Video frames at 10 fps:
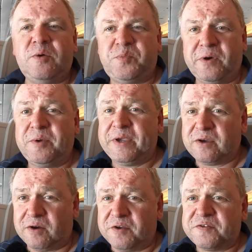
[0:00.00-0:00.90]
purely
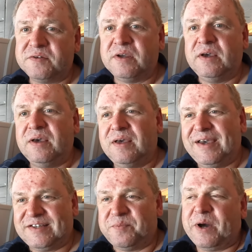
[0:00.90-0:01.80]
because
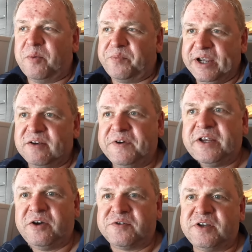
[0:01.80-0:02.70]
it's about bringing
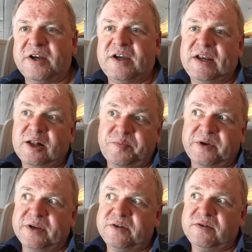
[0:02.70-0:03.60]
videos that can help
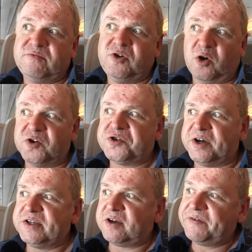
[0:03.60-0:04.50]
you in your
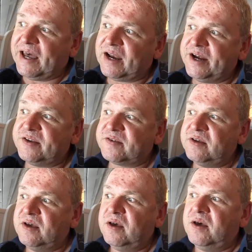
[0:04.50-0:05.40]
choice of airlines,
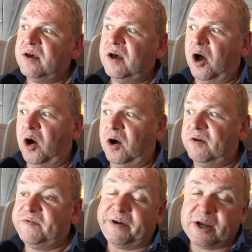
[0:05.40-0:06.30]
or
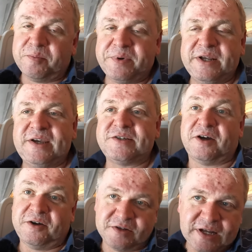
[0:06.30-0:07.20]
ferry companies, or
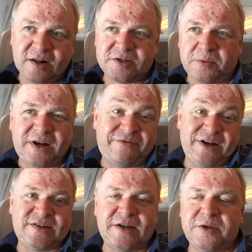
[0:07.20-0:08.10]
hotels, or whatever
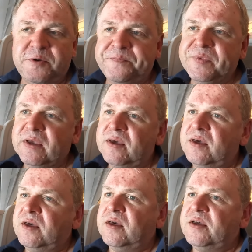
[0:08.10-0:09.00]
it is I do.
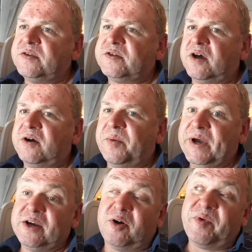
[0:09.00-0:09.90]
So I
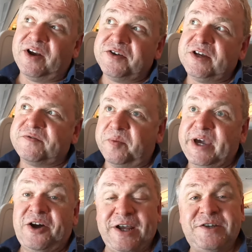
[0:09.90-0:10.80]
make no apologies for
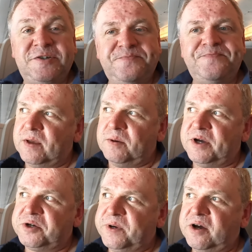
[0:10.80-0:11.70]
being honest.
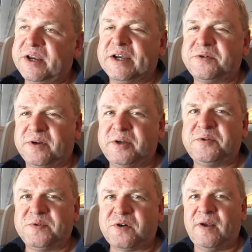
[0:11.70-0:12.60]
Where should we go next? Do you want to do
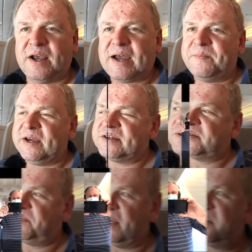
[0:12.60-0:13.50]
some toilet cam next? Let's